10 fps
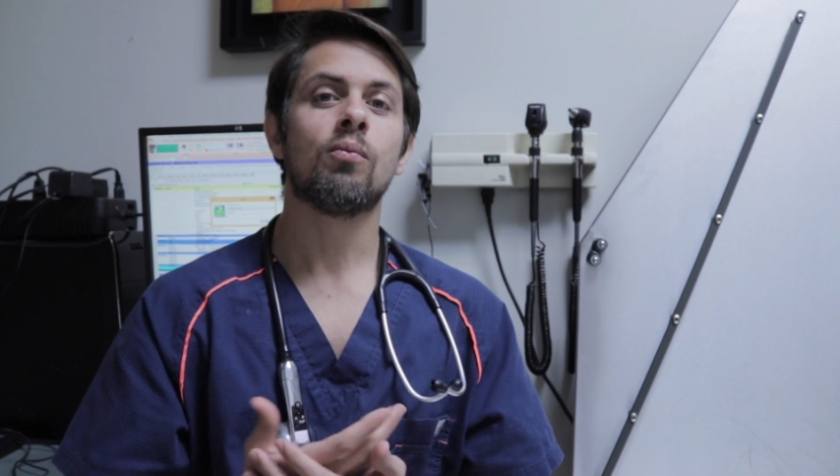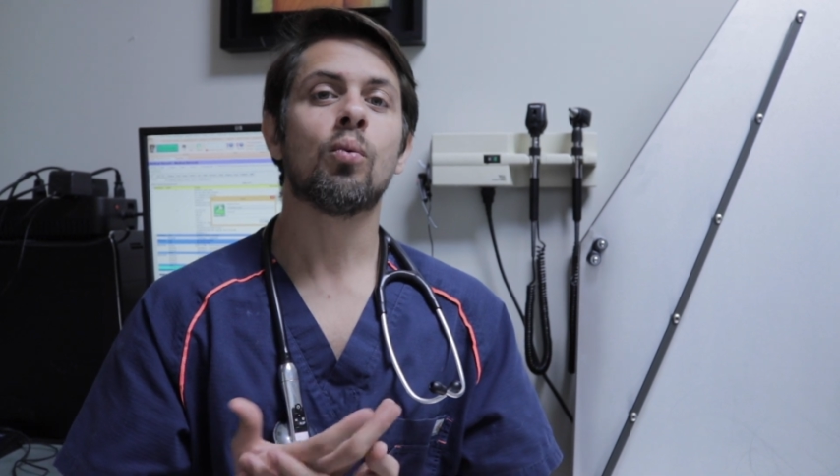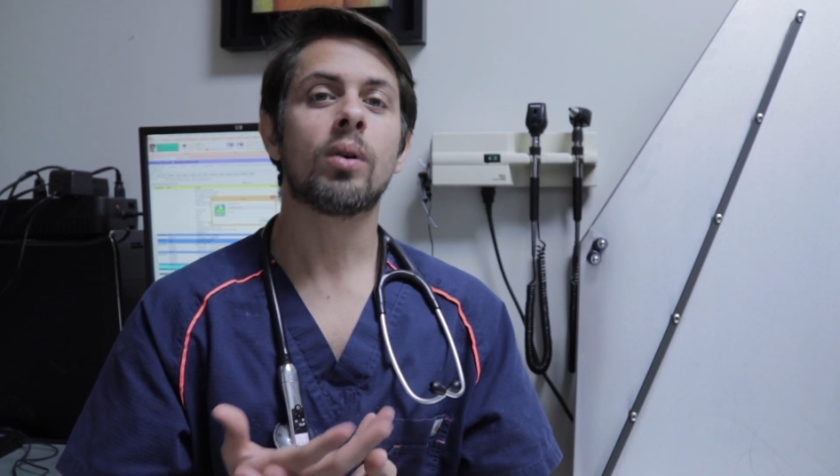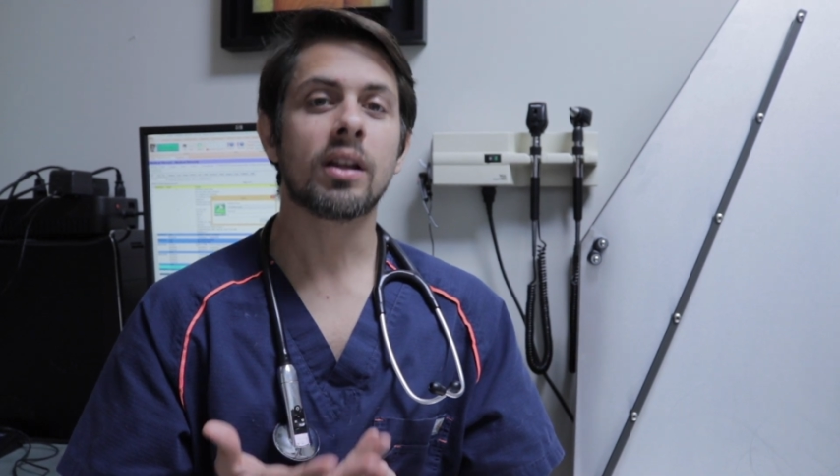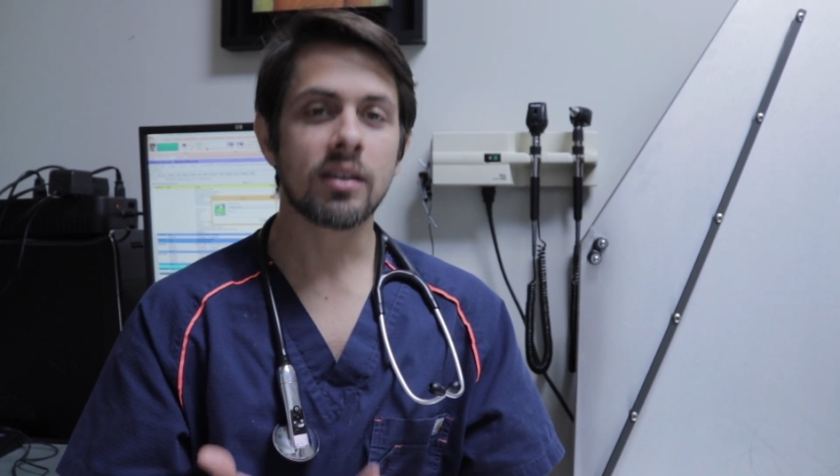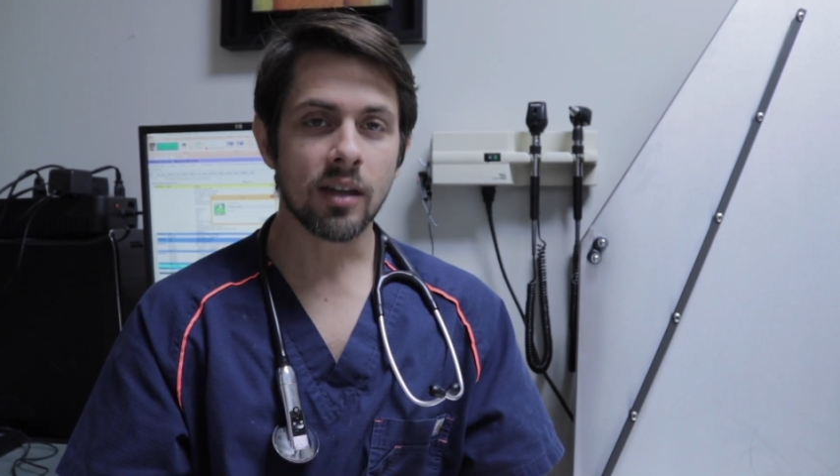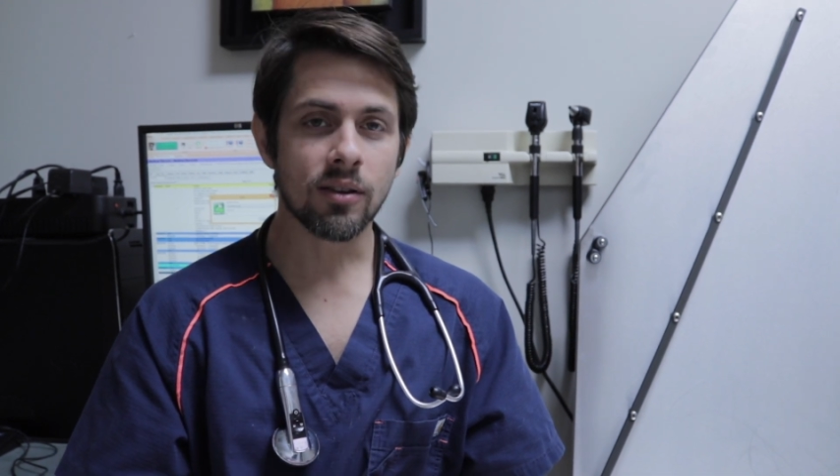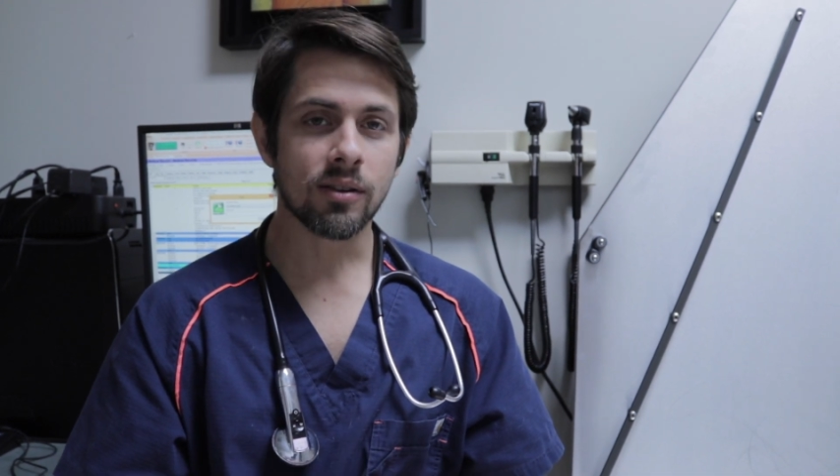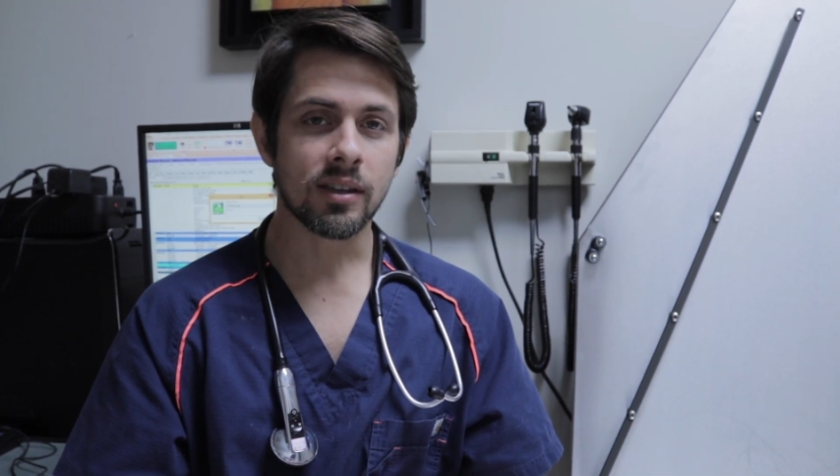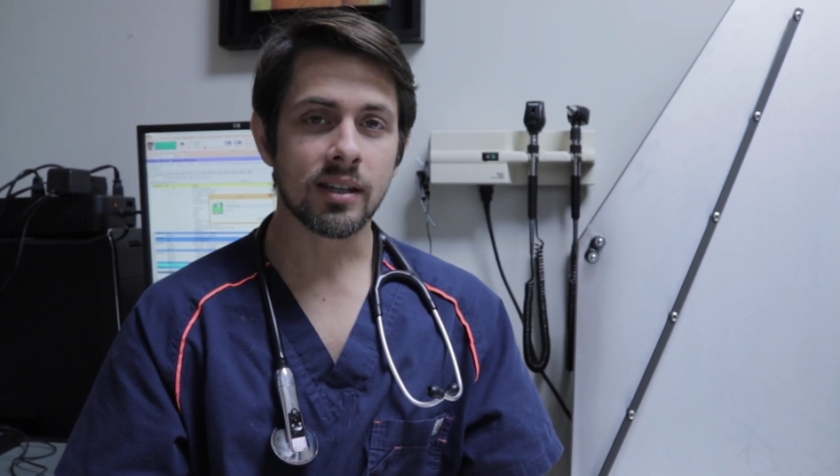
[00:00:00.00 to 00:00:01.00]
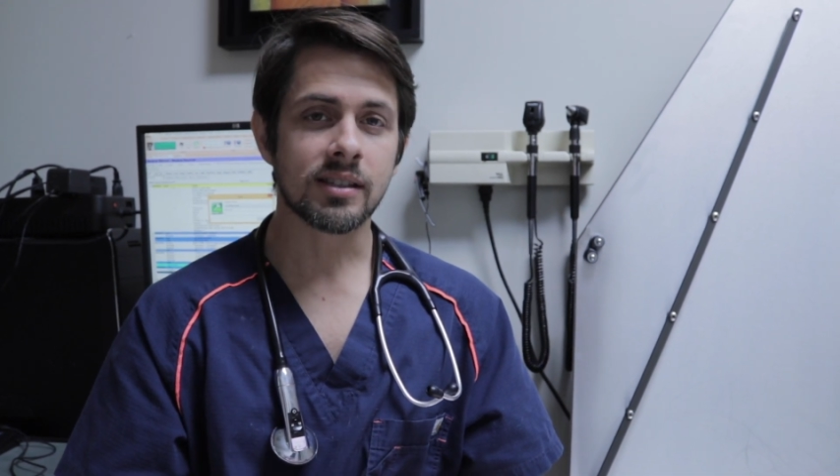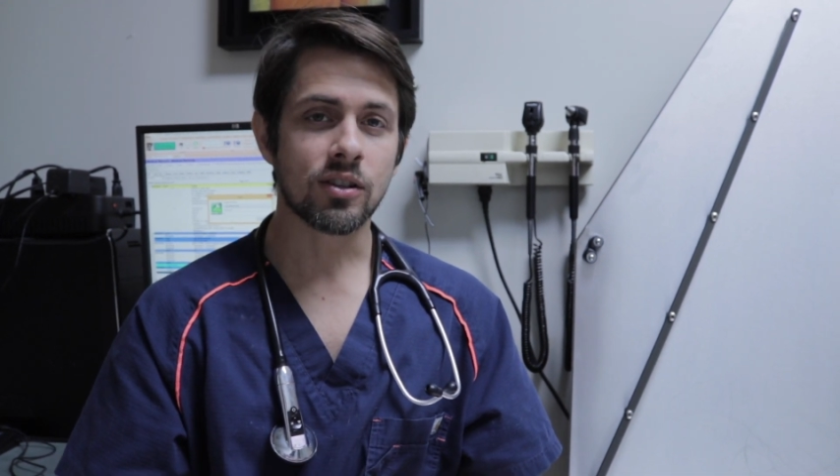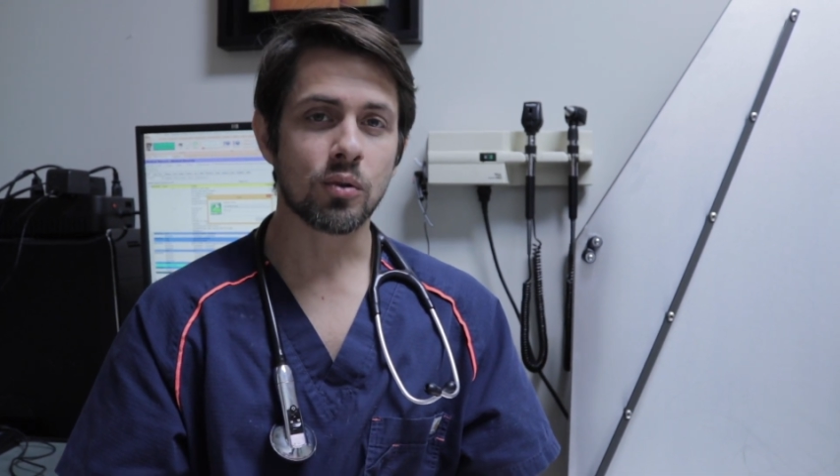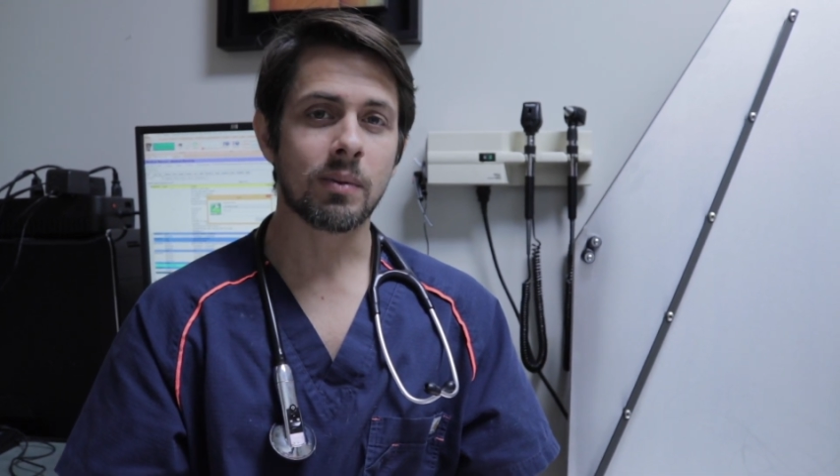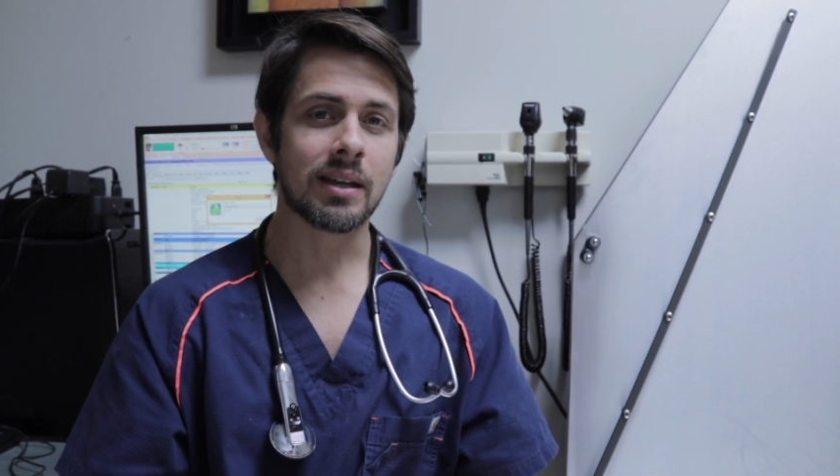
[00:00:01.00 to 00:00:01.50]
One of the other things
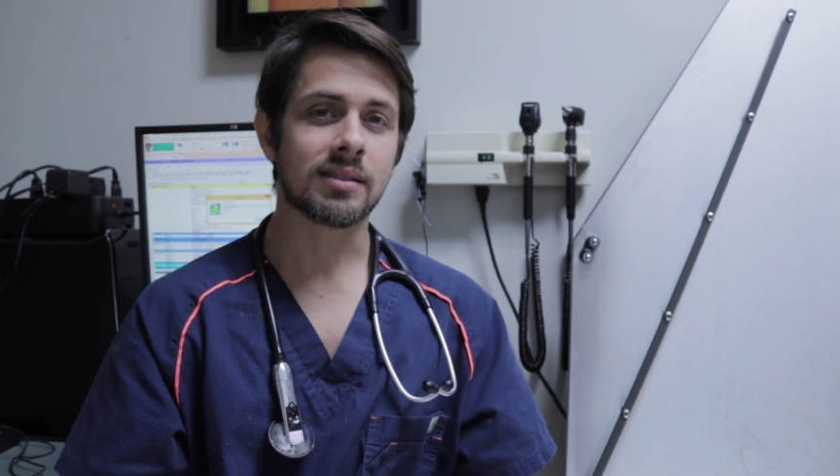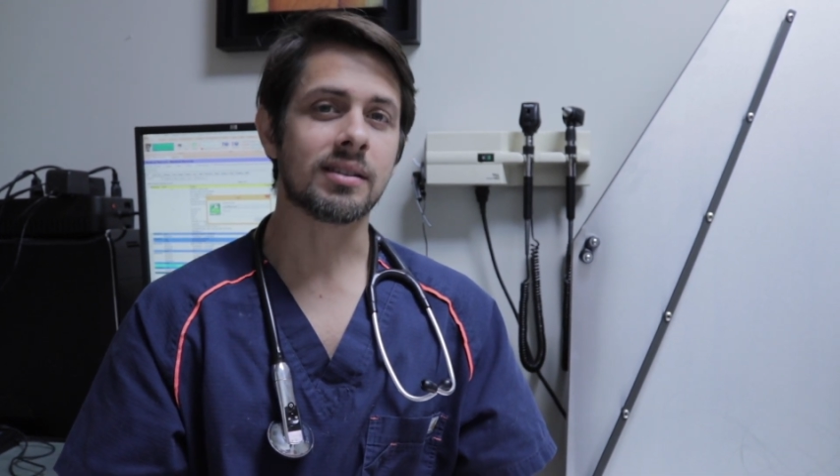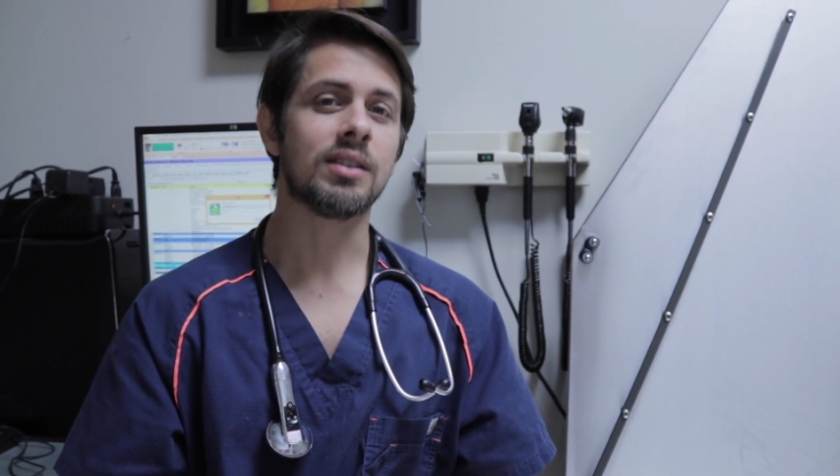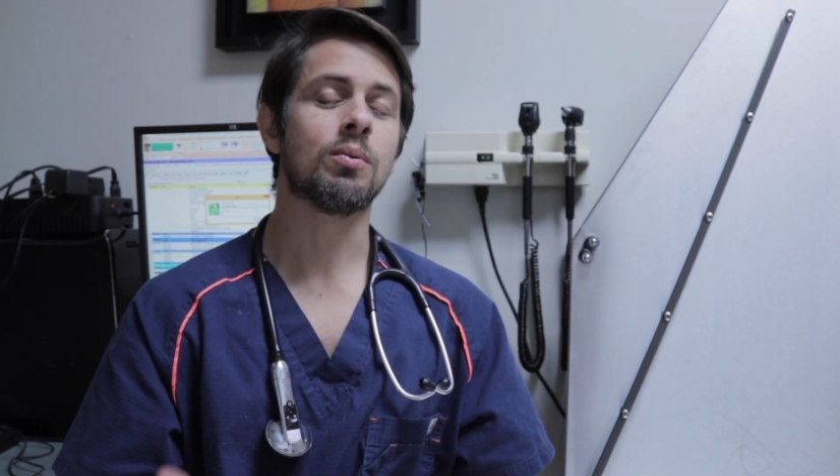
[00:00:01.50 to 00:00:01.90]
that you may see,